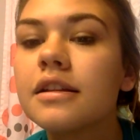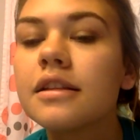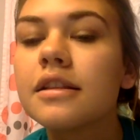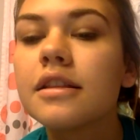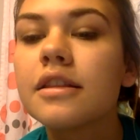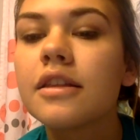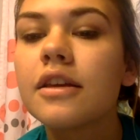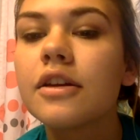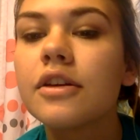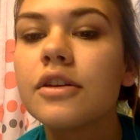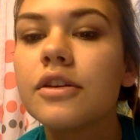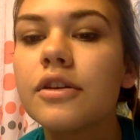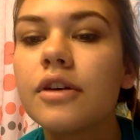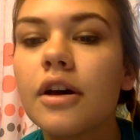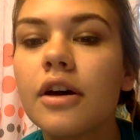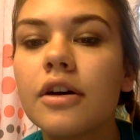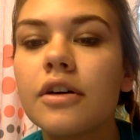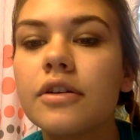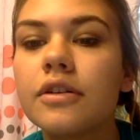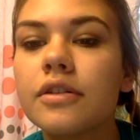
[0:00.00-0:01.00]
There you
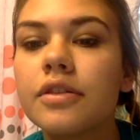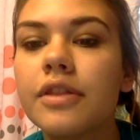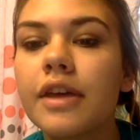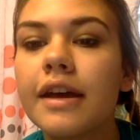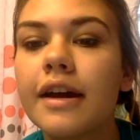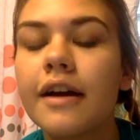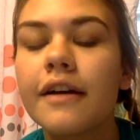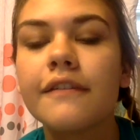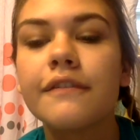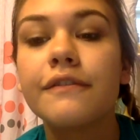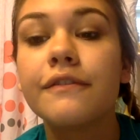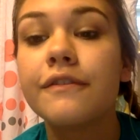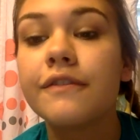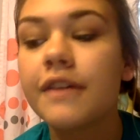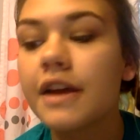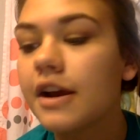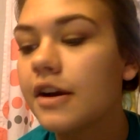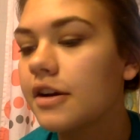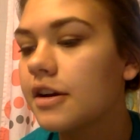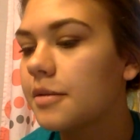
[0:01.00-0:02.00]
go. They are
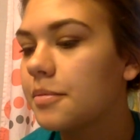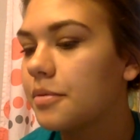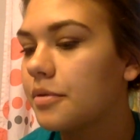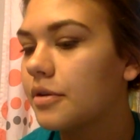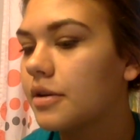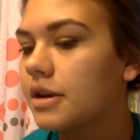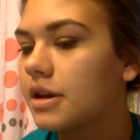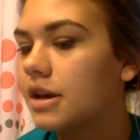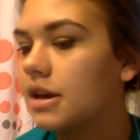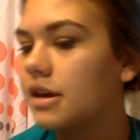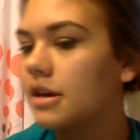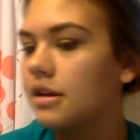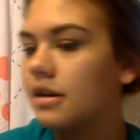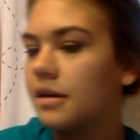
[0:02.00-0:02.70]
very pretty.